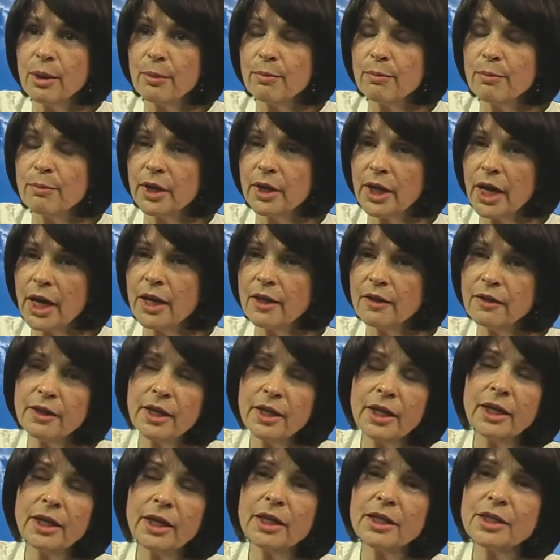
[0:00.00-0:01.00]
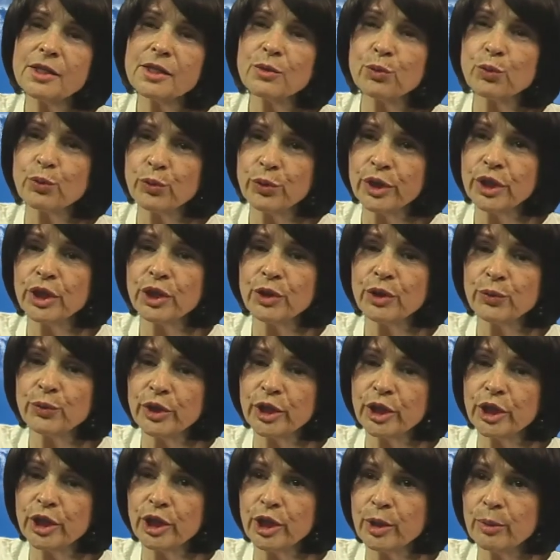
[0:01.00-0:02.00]
But I think it's really,
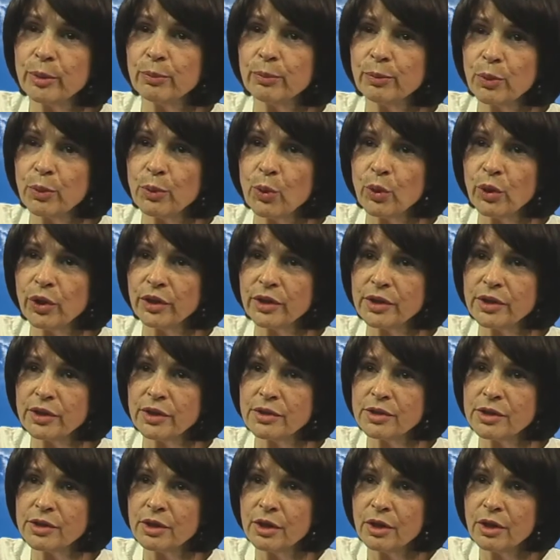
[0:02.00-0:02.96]
really important